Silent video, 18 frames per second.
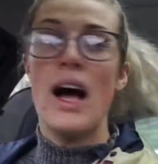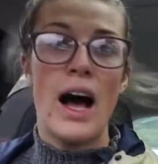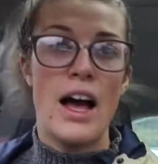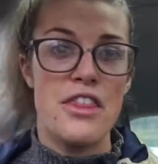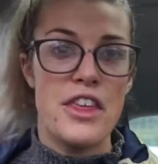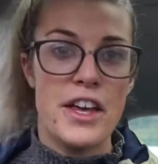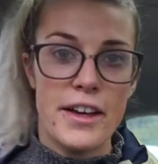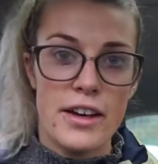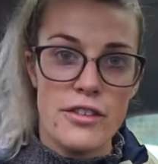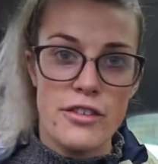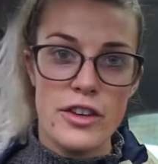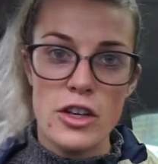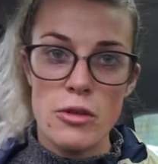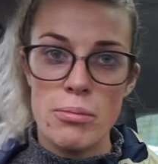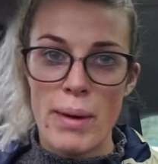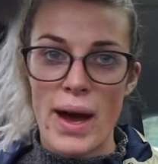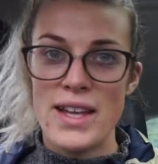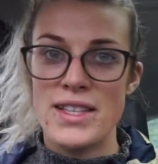I think I
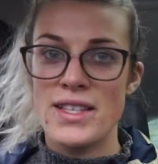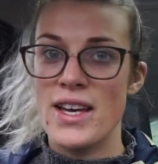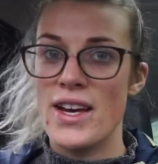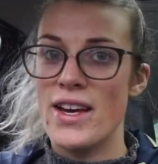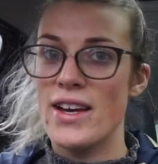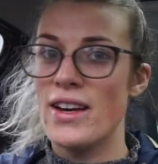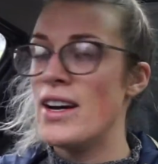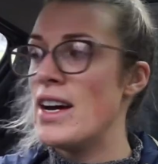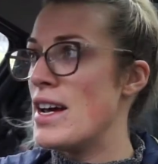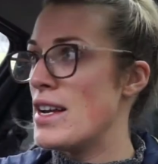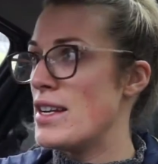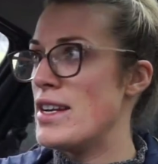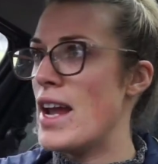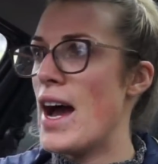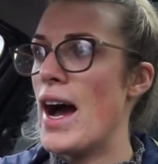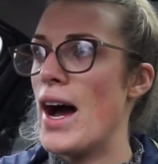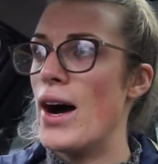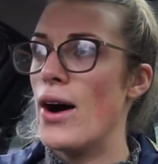feel better
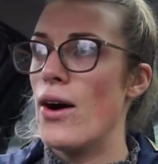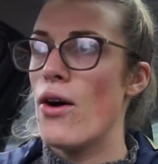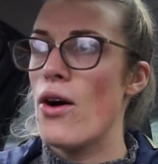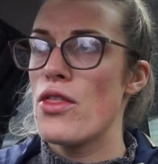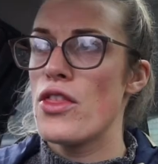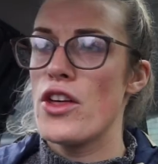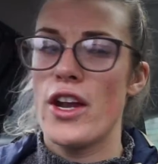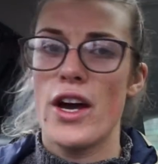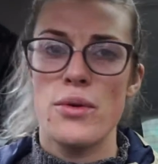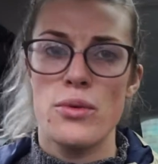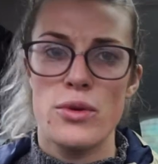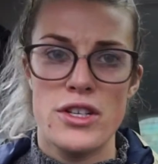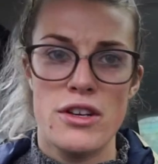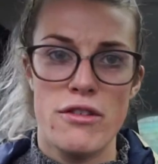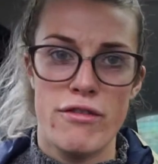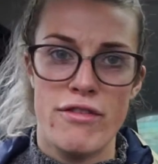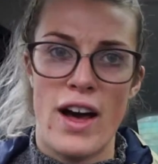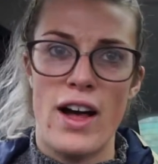now than I would
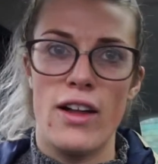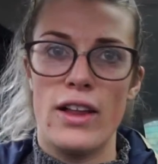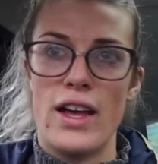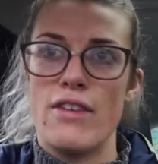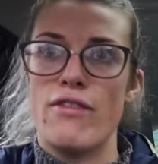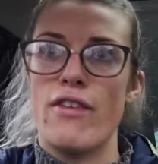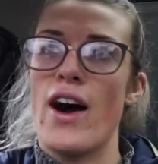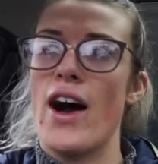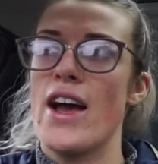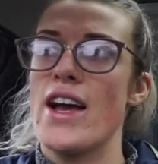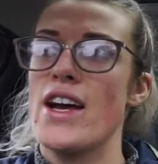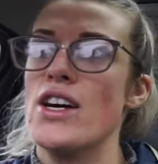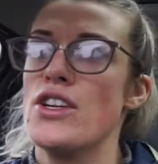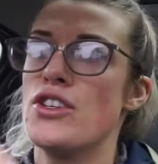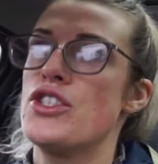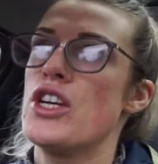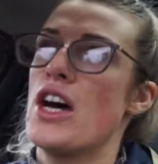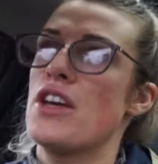have felt if I
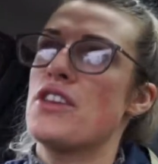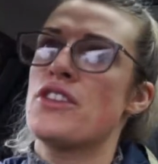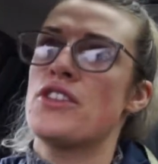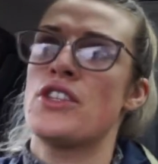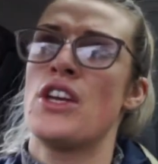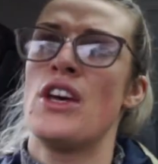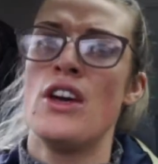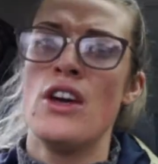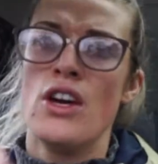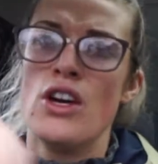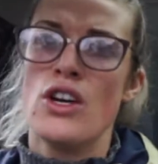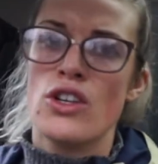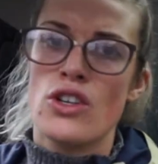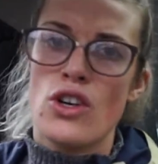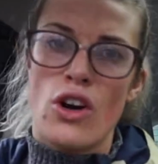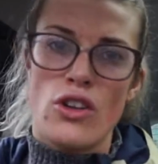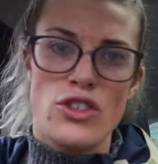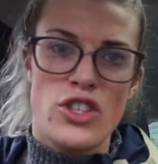had just
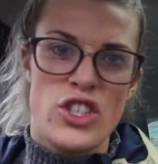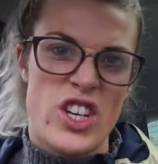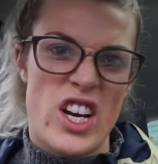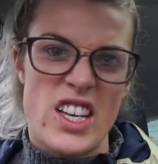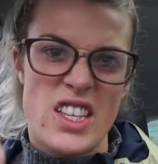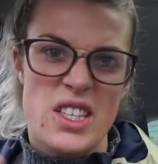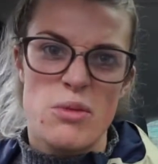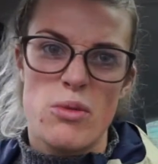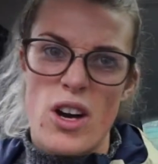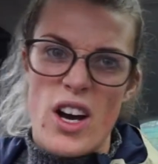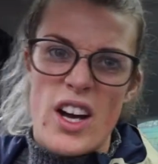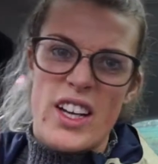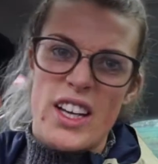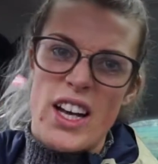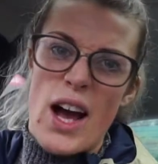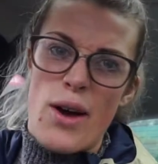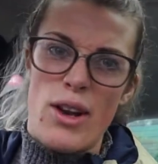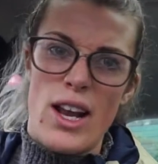gone straight to
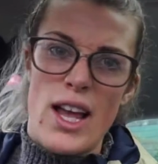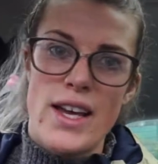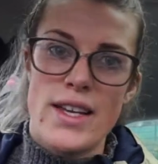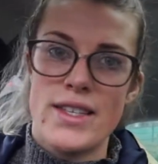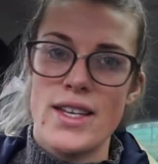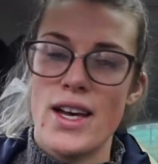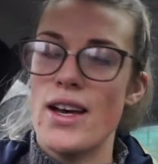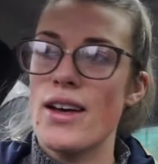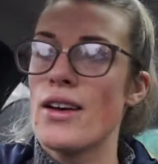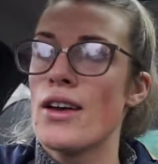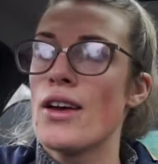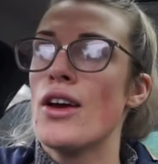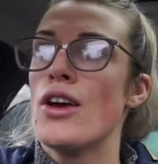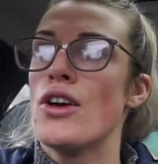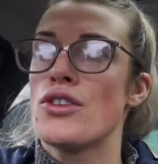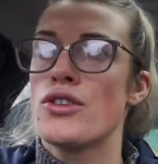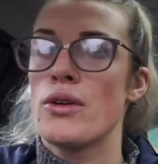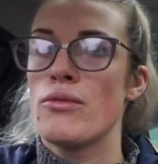work an hour later.
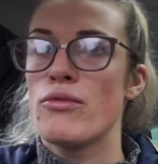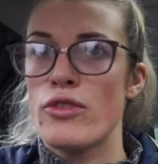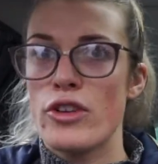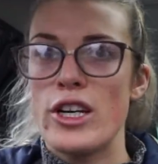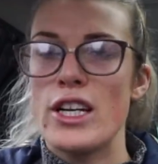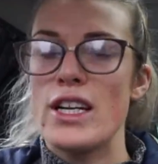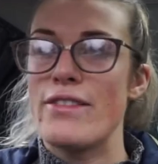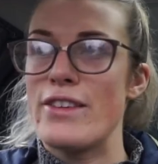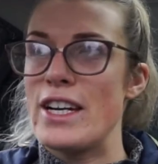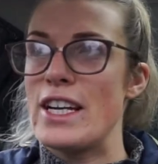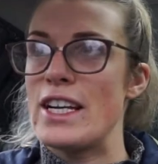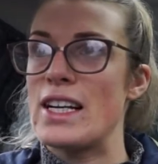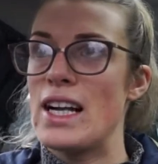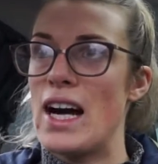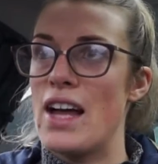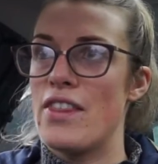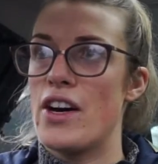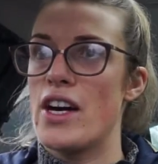So I'm really, really
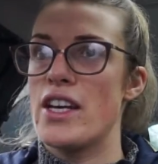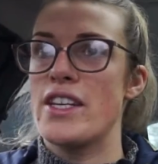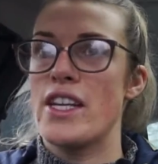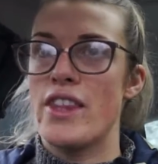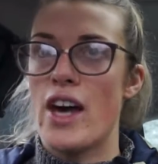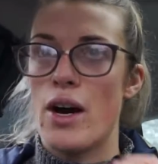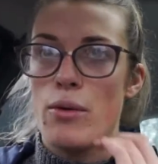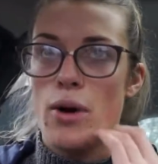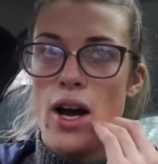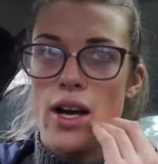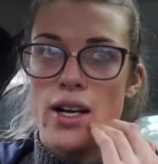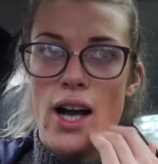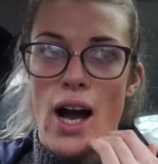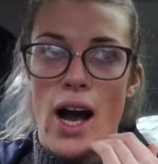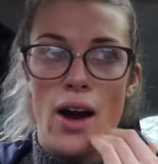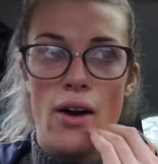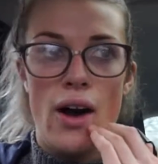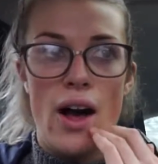glad that I did that
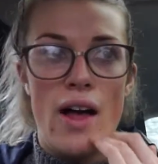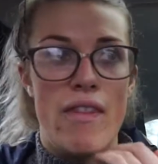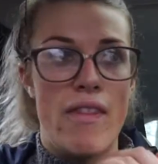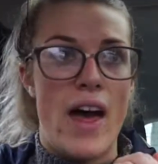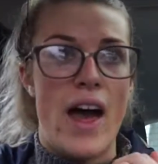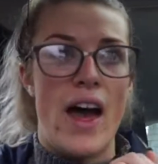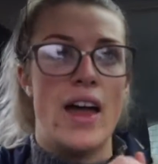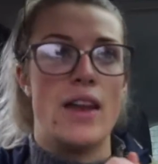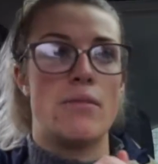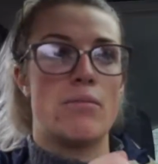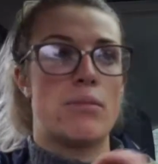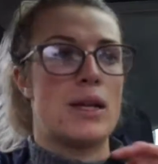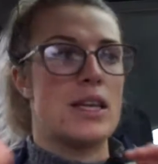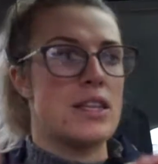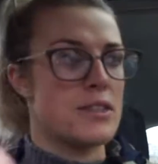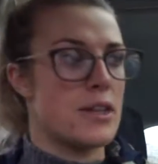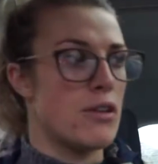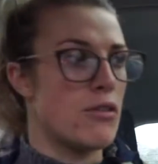workout. And then,
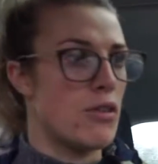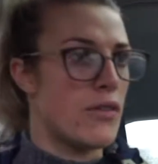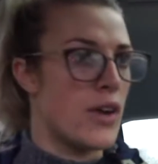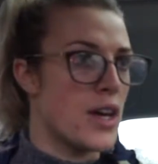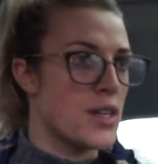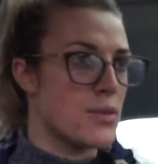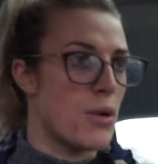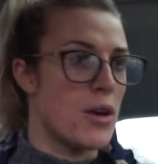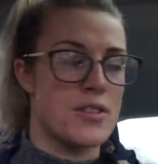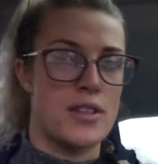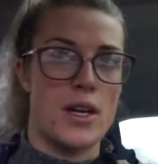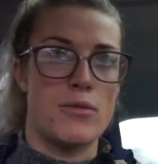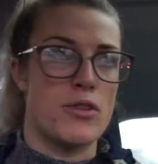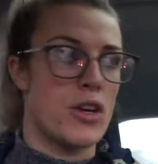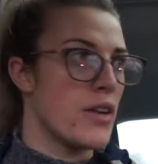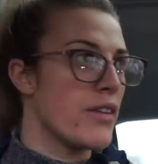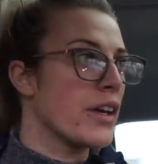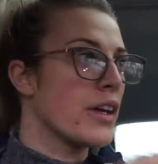please don't reverse whilst
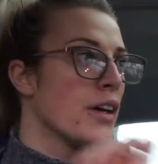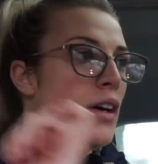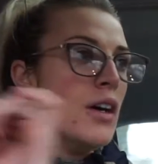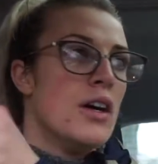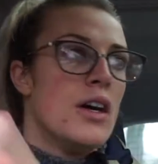I'm driving.